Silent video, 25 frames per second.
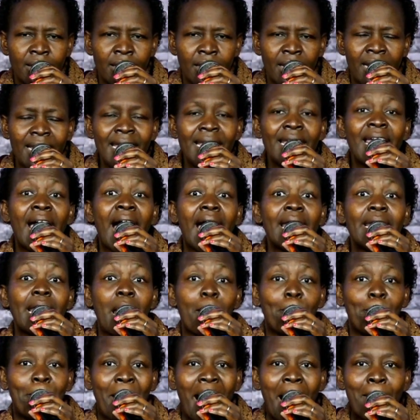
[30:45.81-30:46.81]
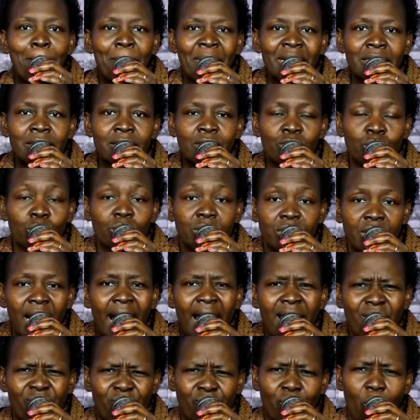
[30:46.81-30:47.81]
He had a purpose to
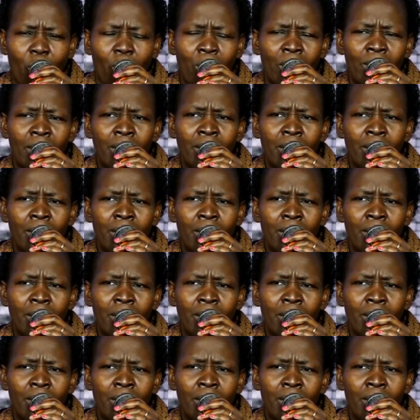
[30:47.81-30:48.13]
die for.